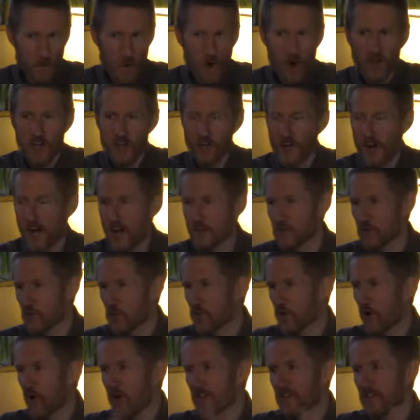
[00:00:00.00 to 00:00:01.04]
walking around
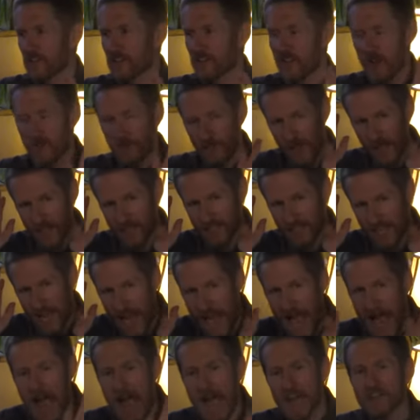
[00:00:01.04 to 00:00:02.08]
doing all this stuff and
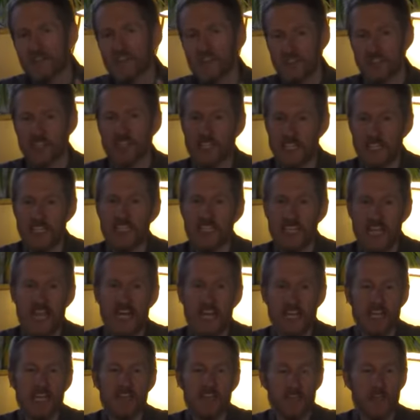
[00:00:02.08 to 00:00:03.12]
constantly
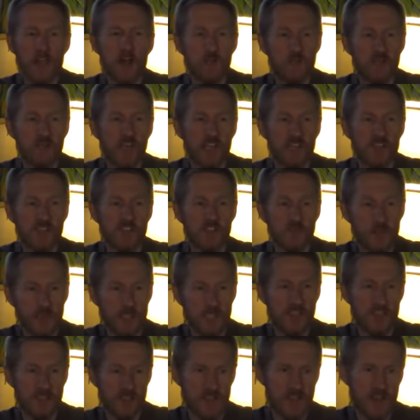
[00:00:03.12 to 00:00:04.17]
getting in their faces
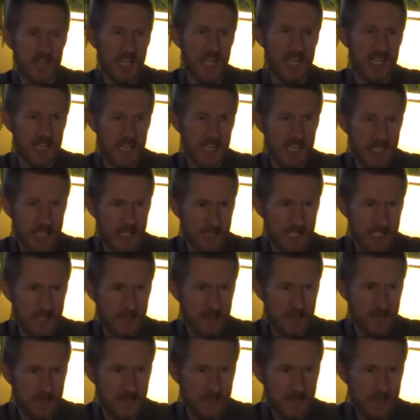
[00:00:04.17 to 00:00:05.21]
because they're getting in
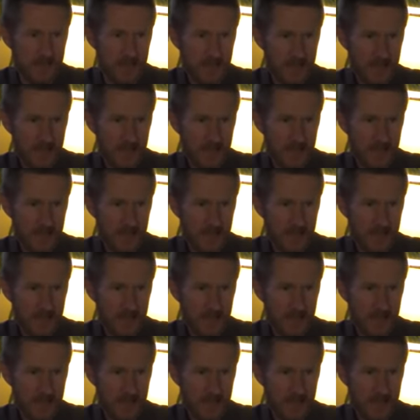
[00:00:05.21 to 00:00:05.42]
his.